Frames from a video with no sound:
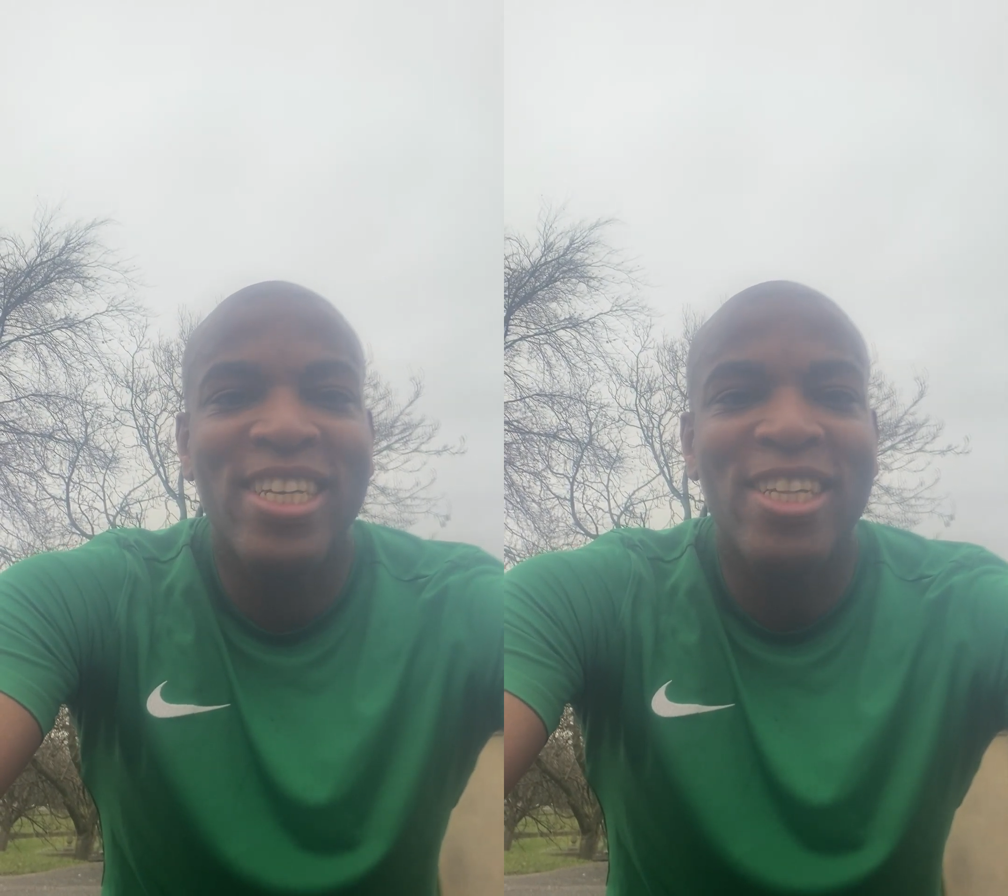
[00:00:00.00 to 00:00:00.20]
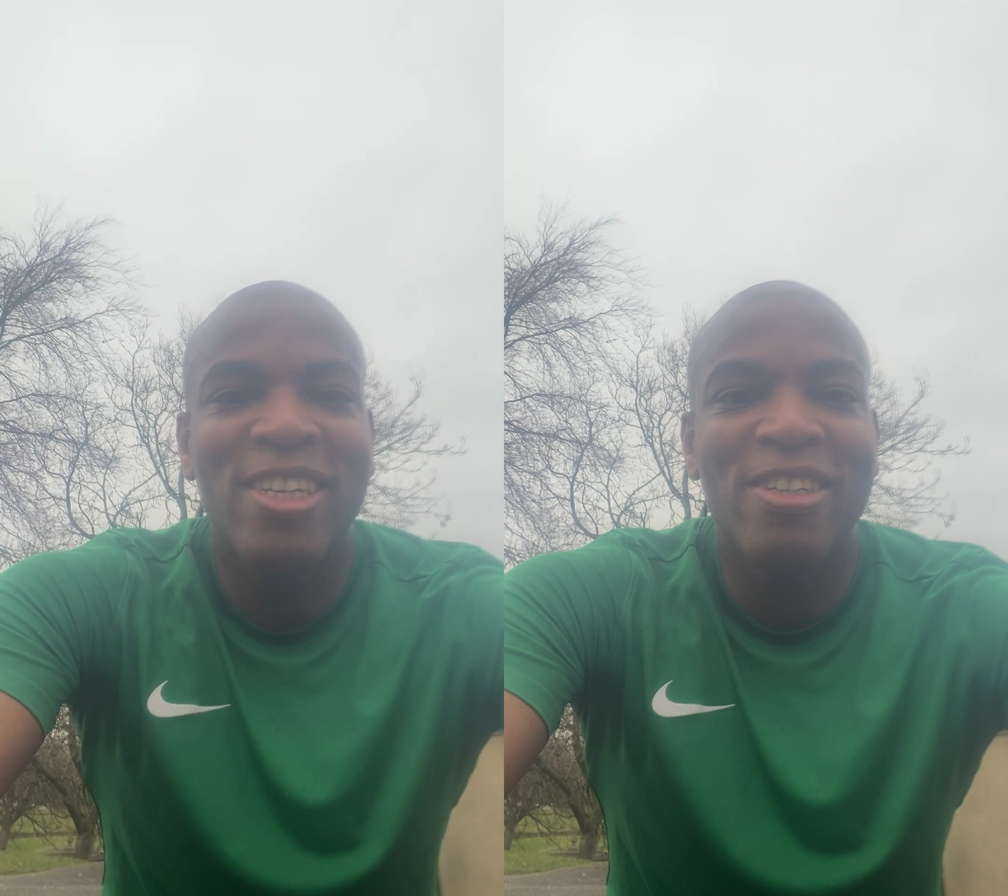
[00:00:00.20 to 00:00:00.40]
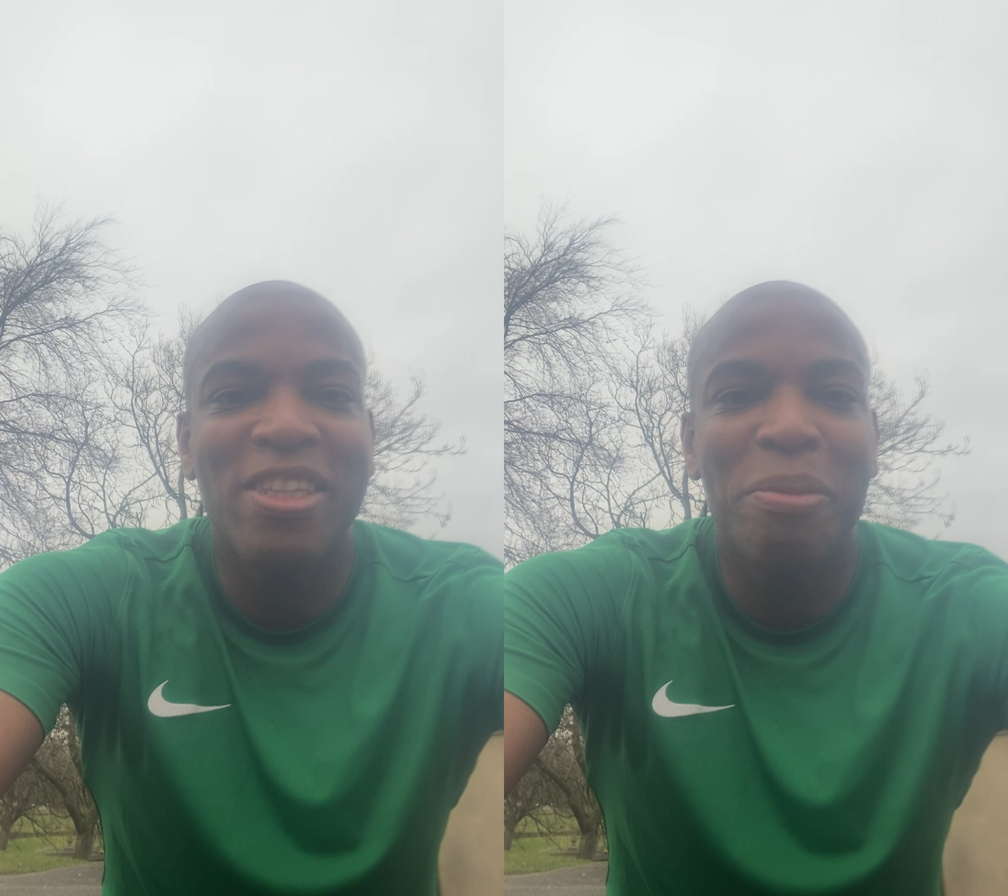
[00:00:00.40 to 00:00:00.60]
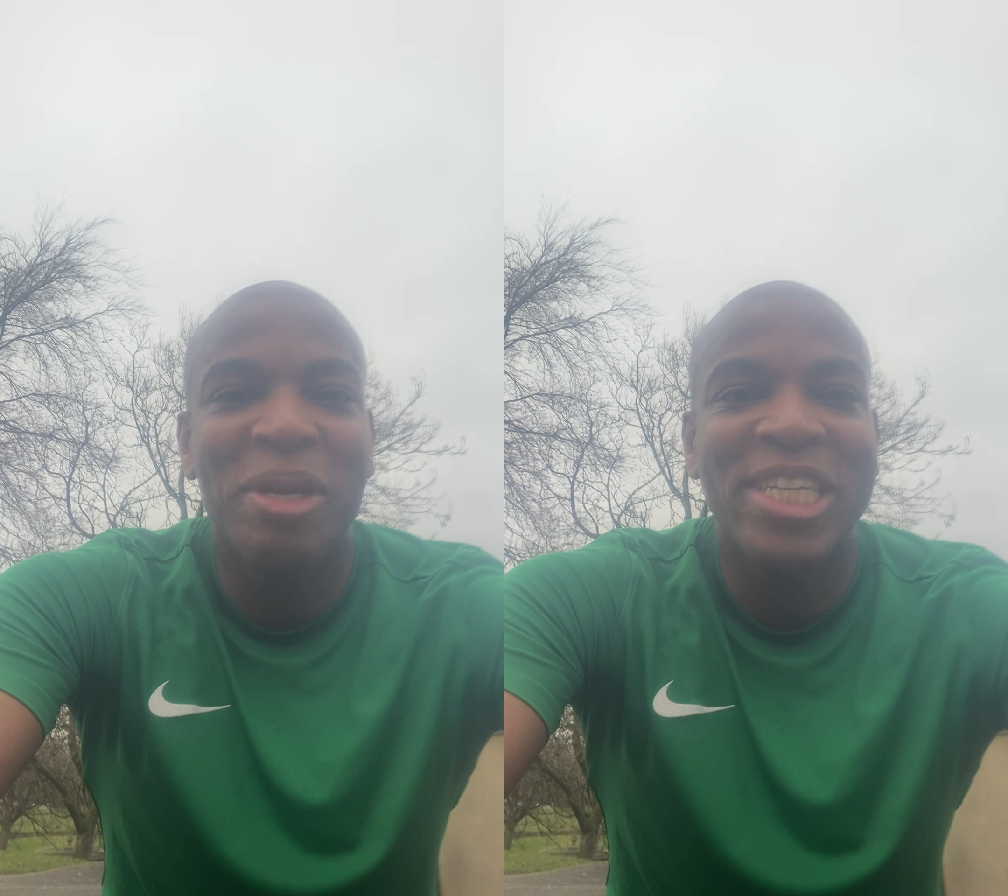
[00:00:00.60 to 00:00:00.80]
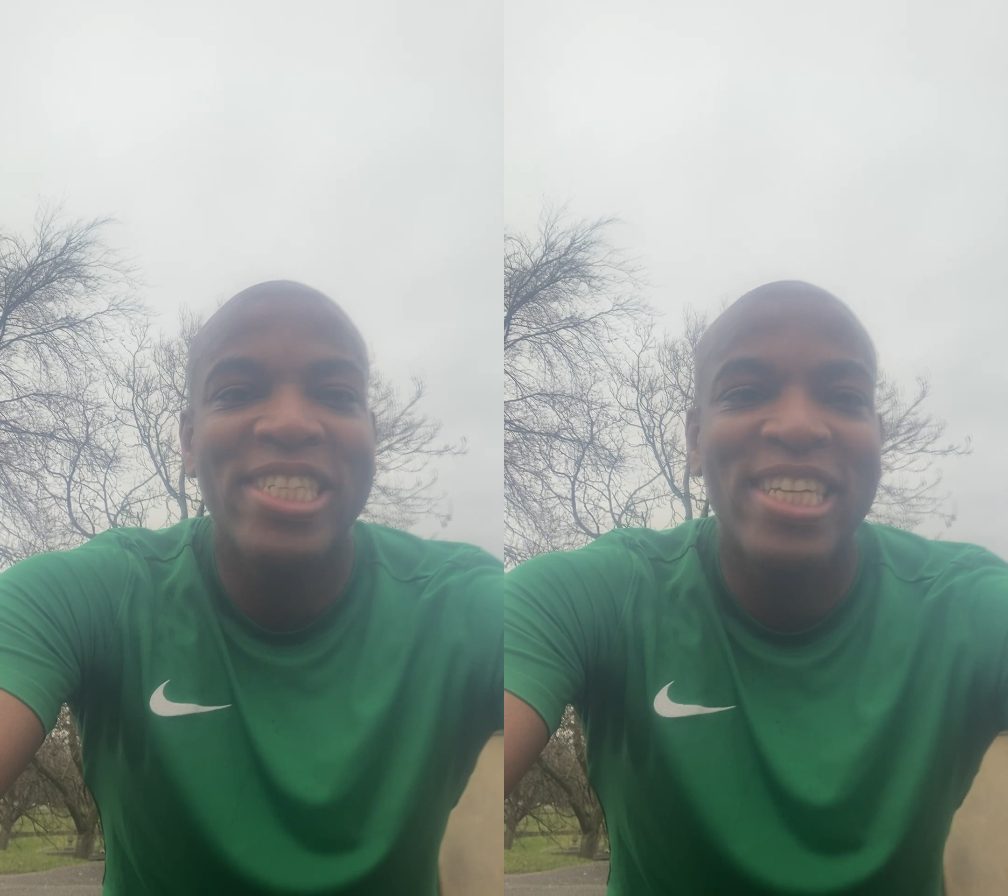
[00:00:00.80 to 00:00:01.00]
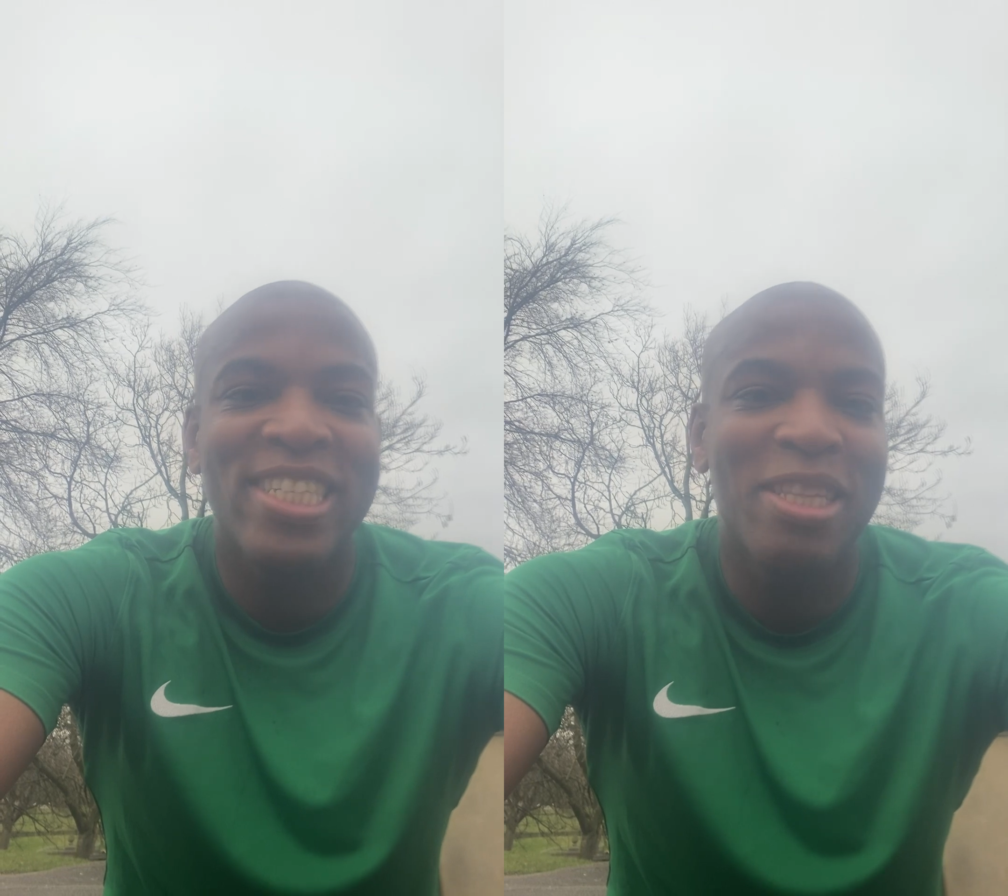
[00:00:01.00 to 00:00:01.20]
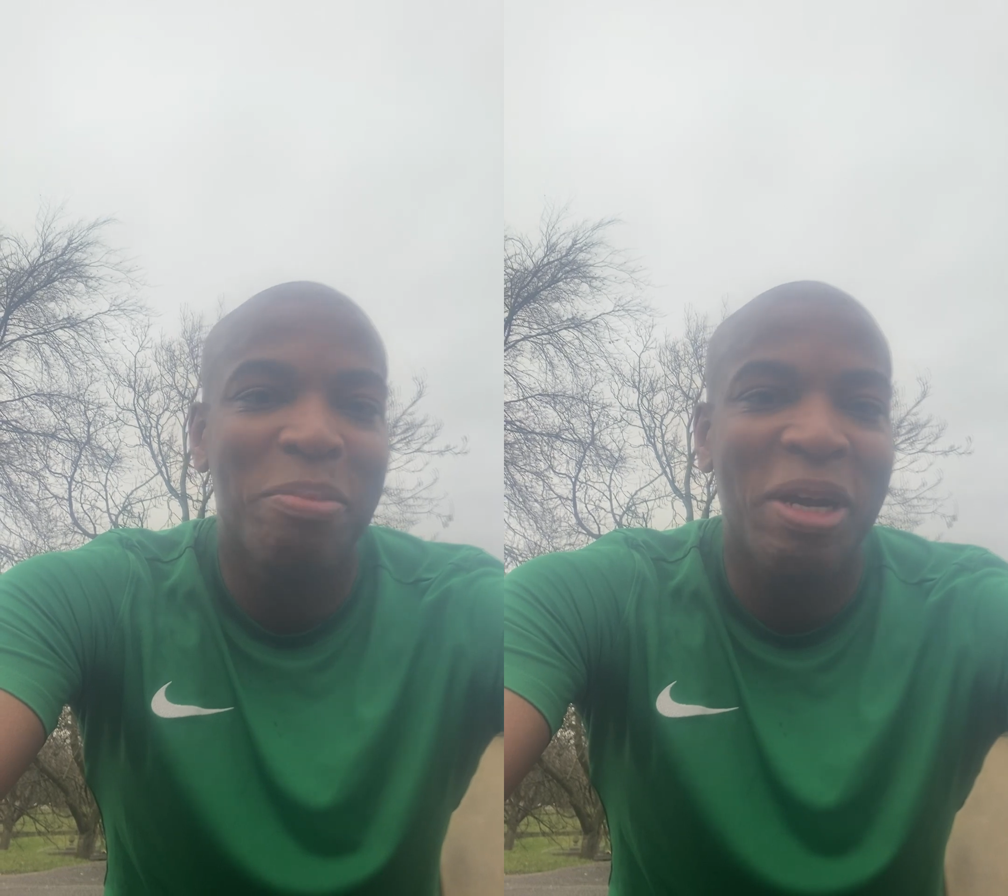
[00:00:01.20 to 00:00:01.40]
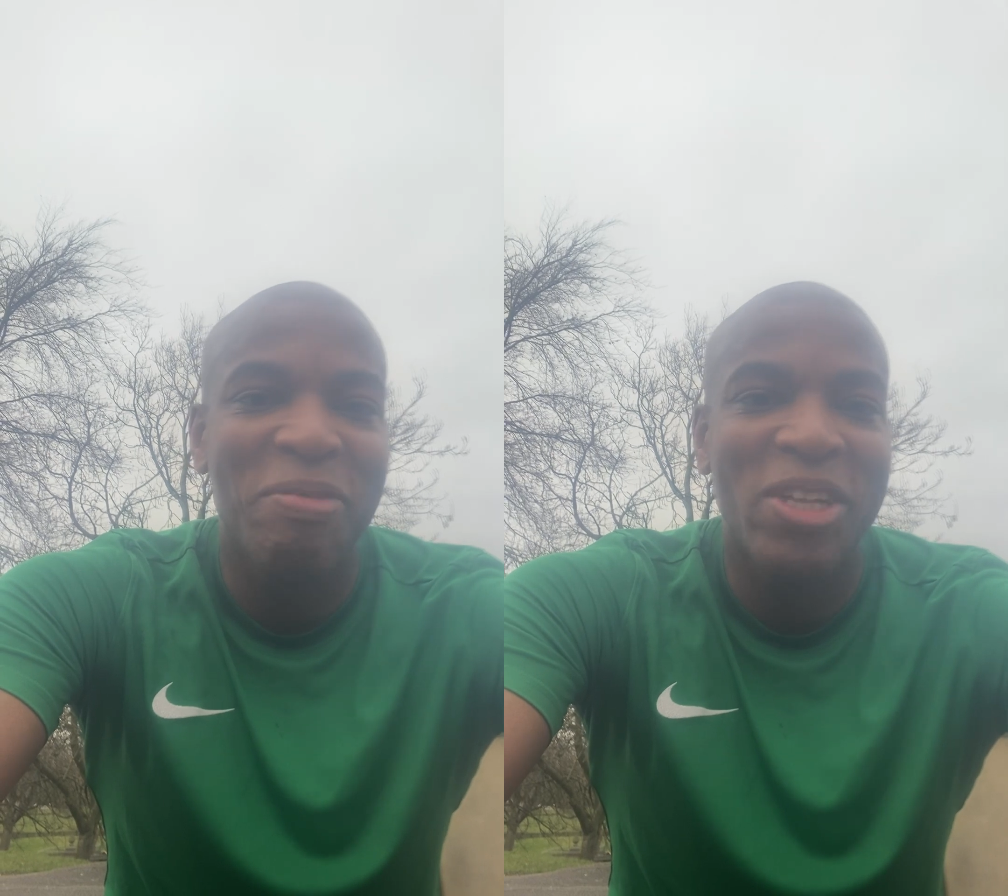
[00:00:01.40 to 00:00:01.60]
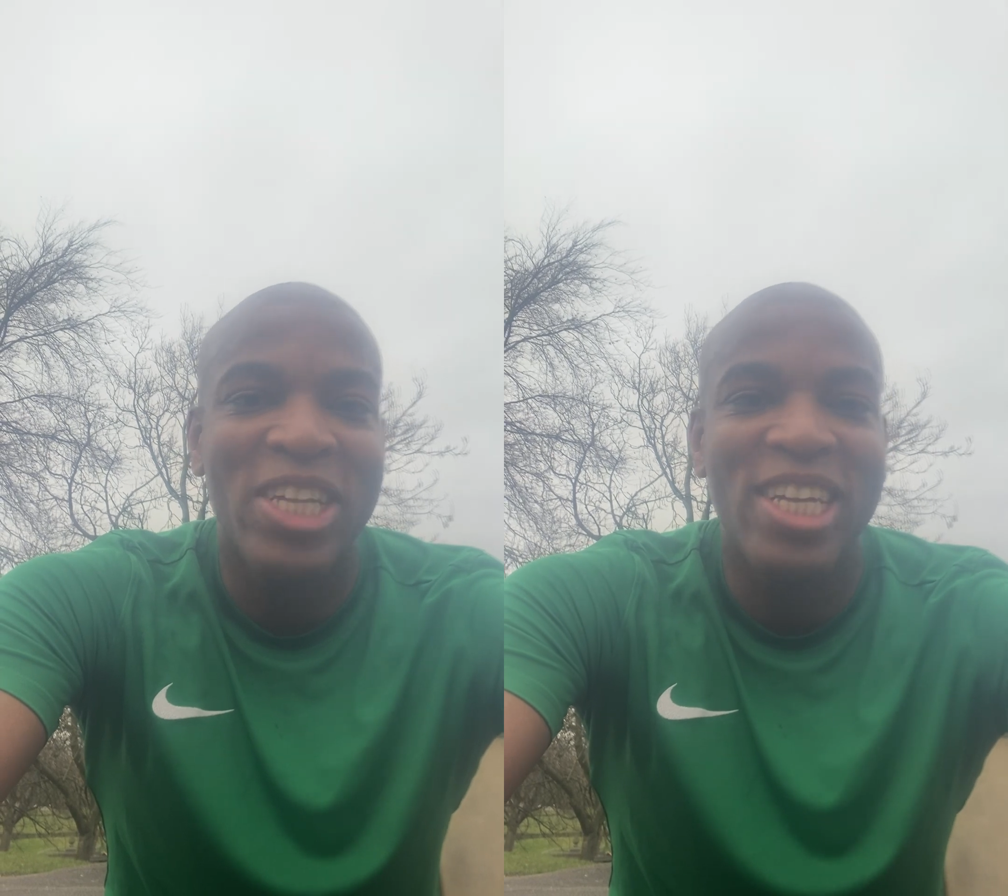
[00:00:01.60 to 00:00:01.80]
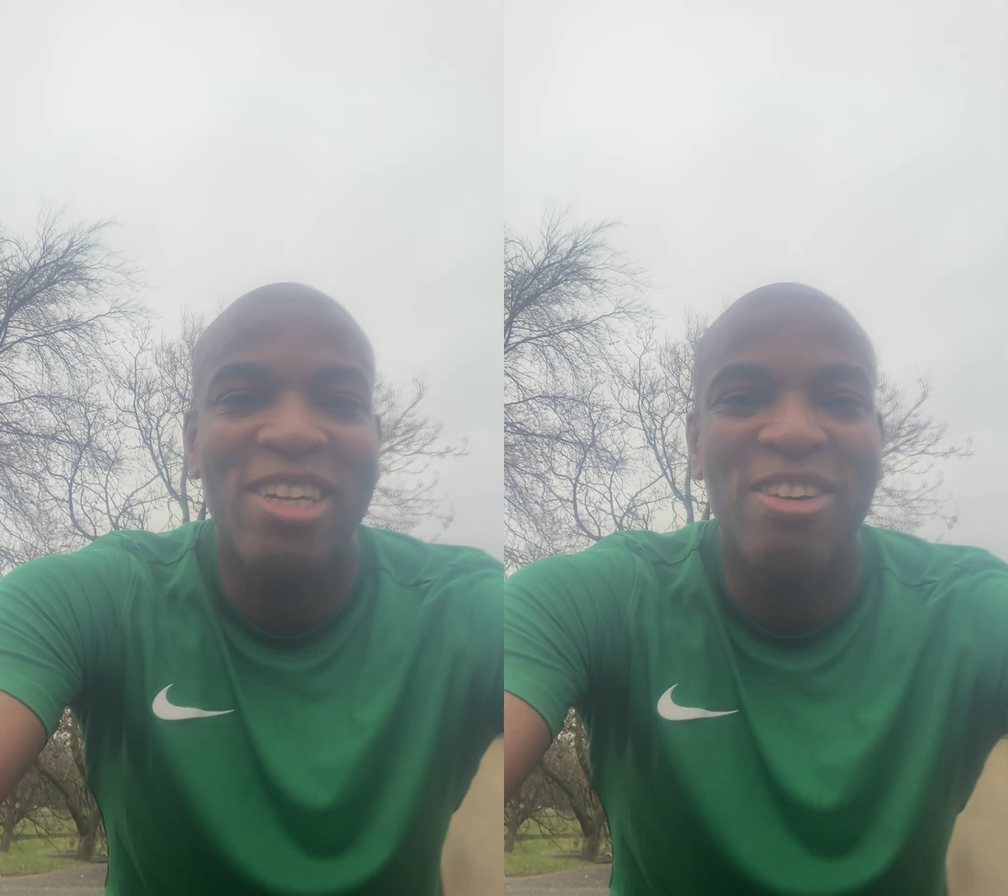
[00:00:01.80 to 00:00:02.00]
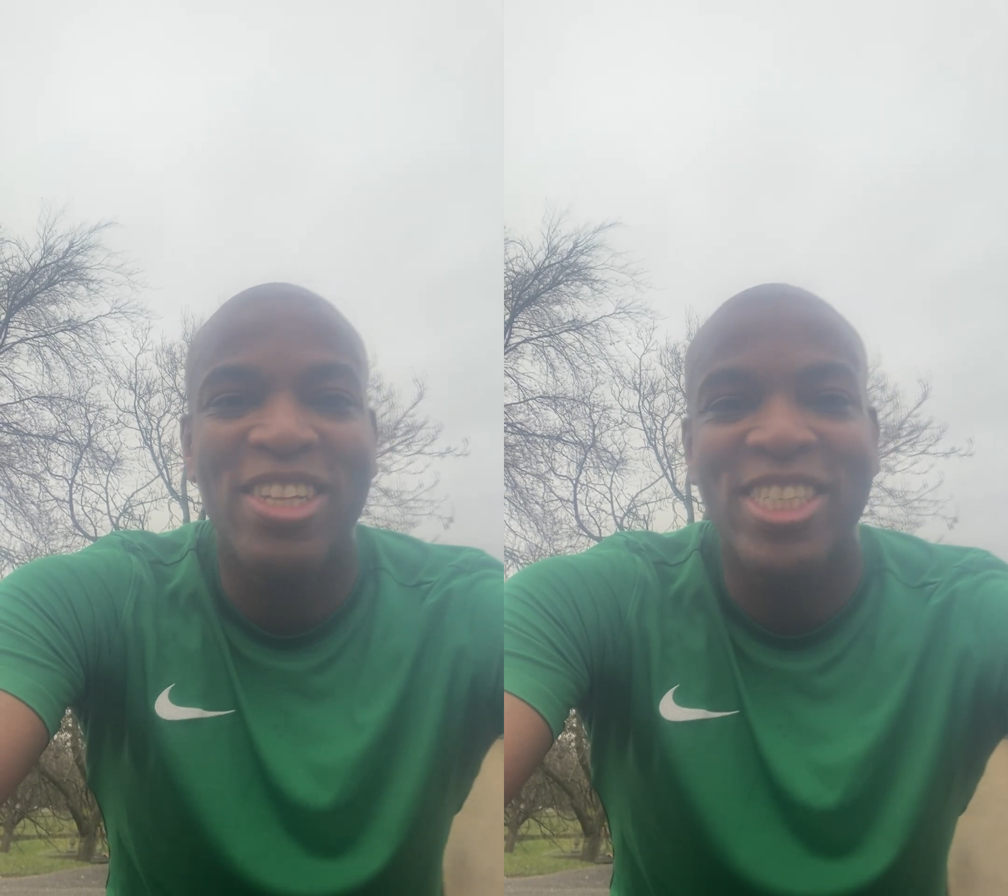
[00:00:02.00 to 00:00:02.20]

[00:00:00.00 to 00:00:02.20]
including the Big Six in the Premier League, or the